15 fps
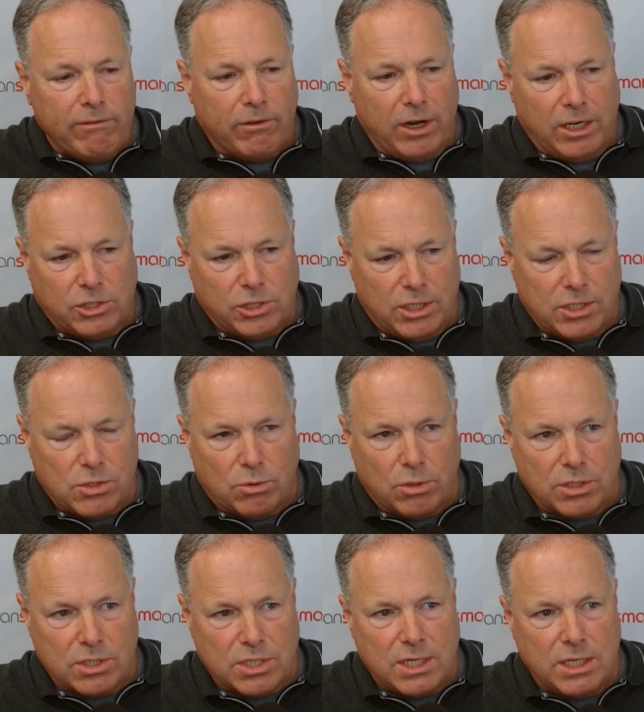
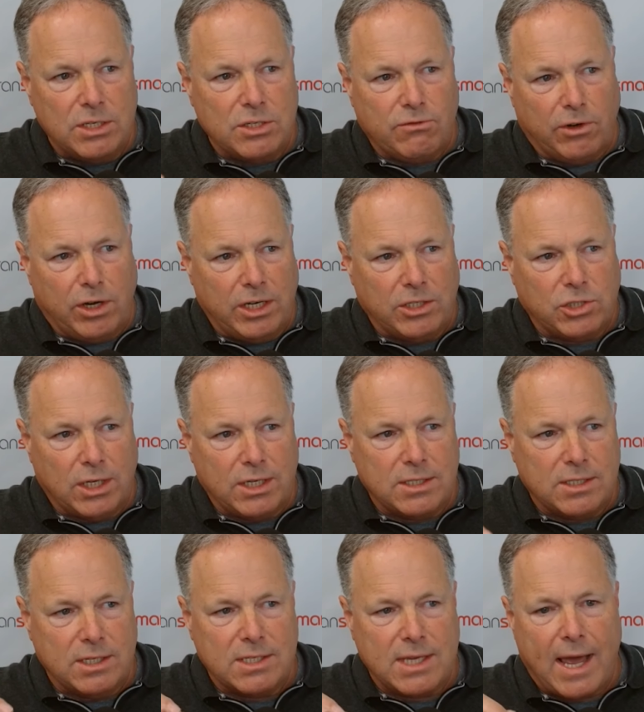franchisors teach
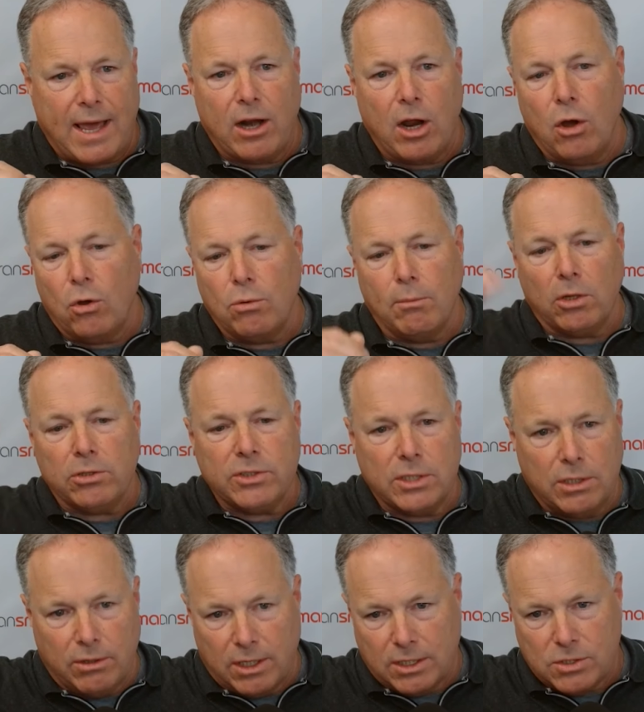franchisees how to own multi
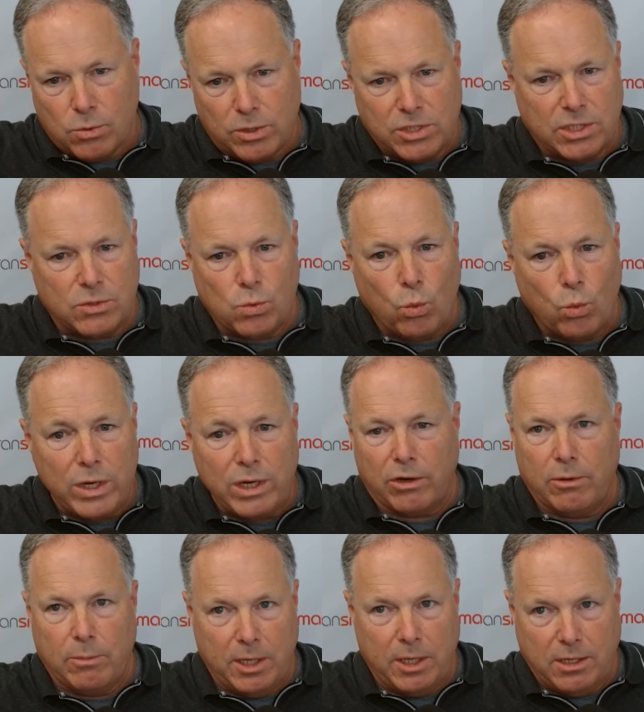units, which is
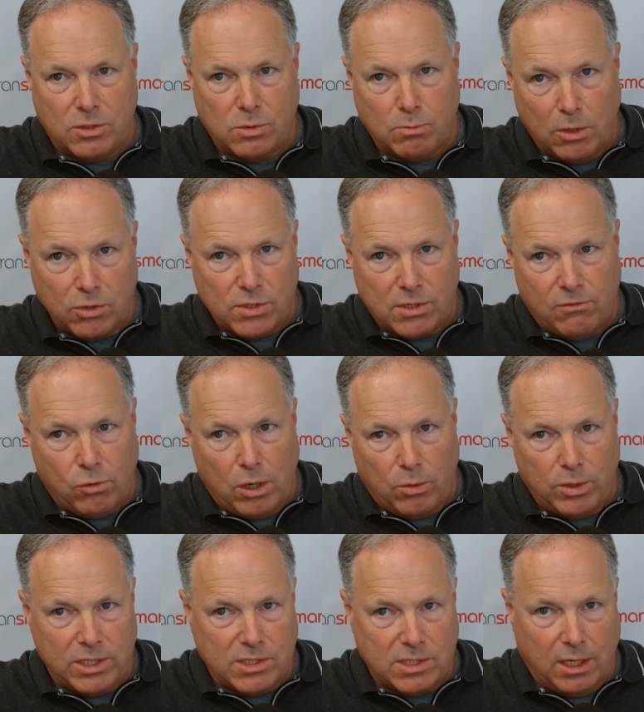weird because most of what
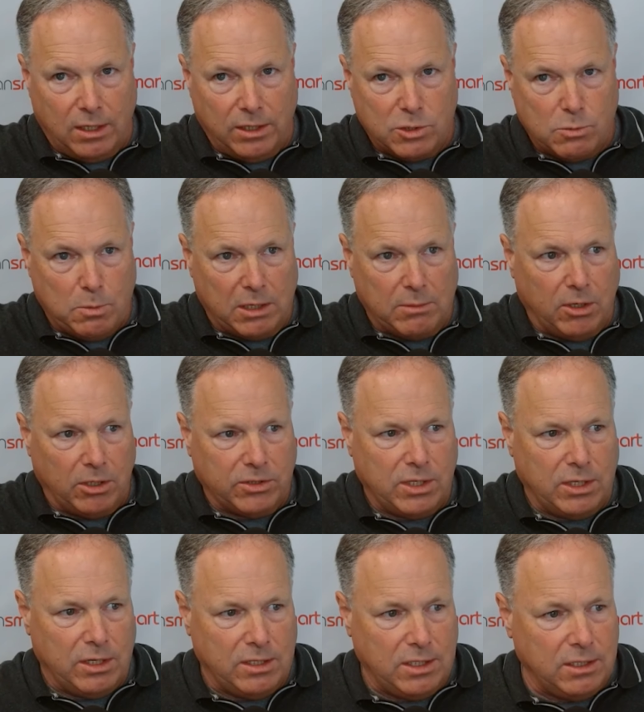we sell is big multi
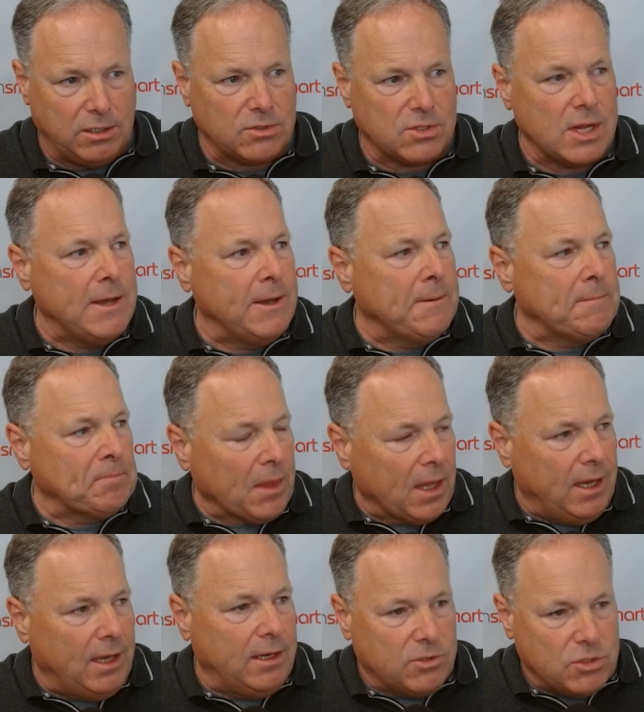unit deals.
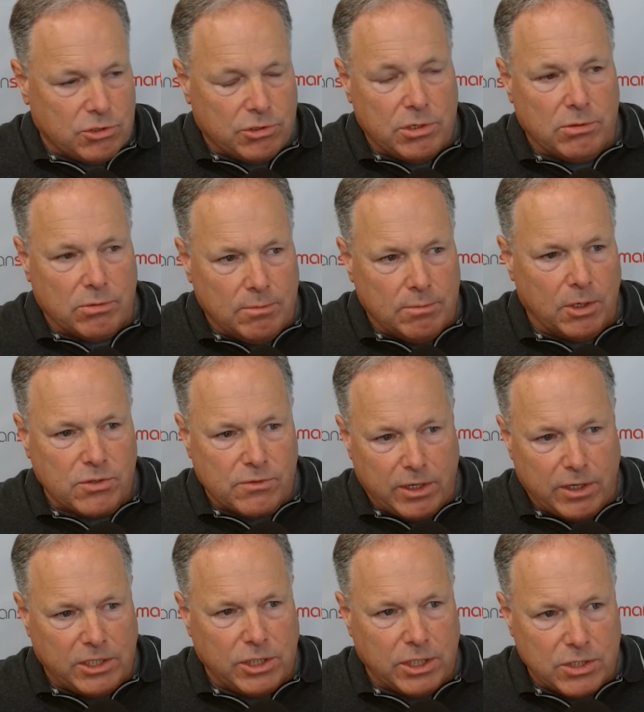And it's true, most
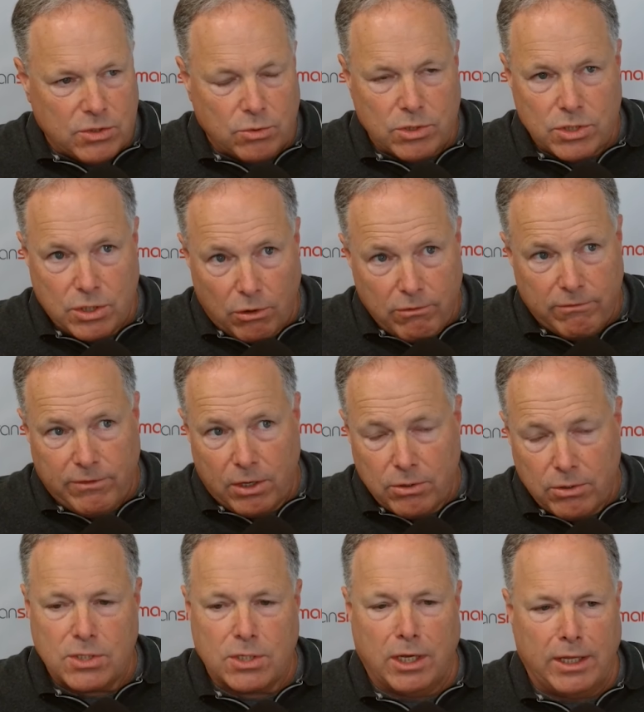franchisors don't
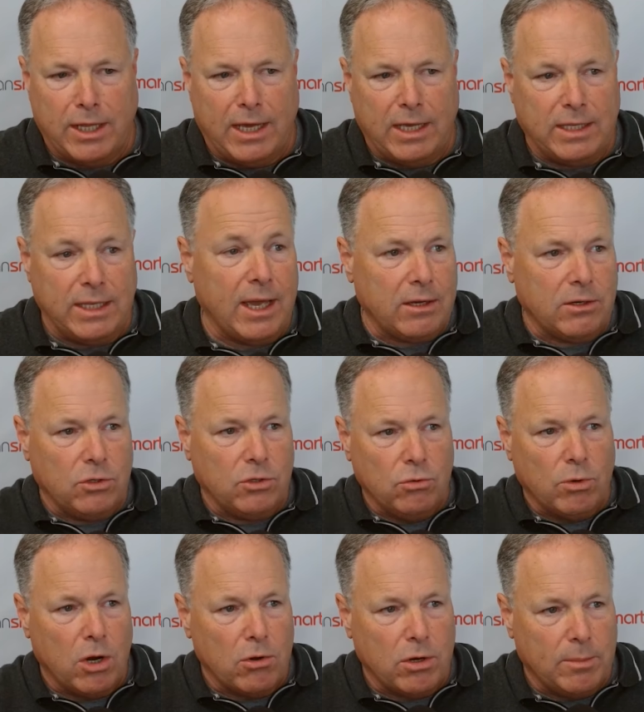focus on that. Yet you
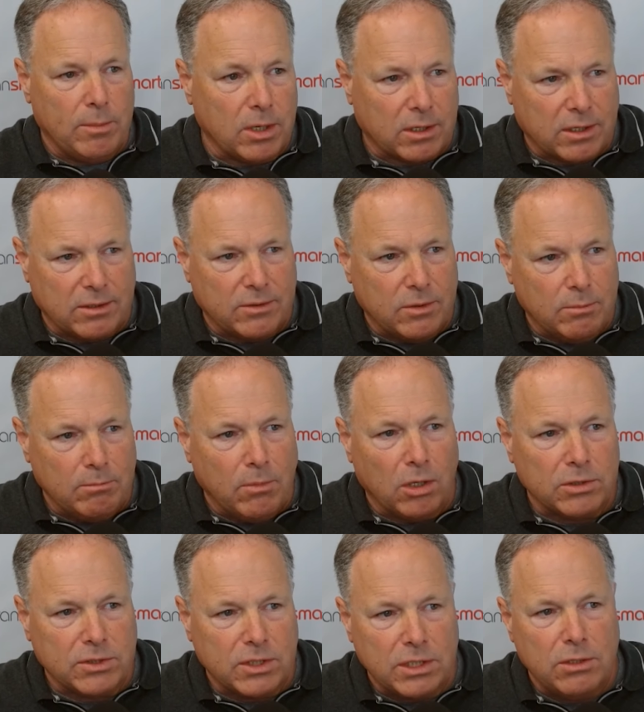wrote a book,
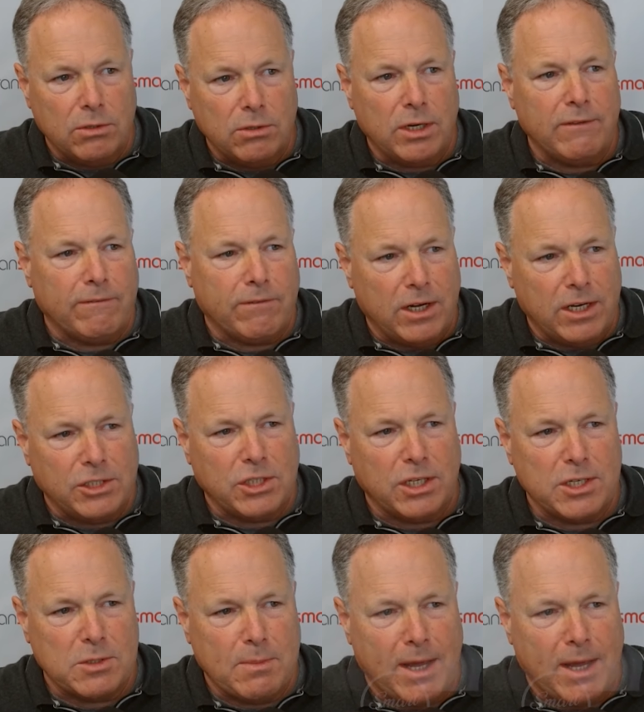Multi Unit Franchise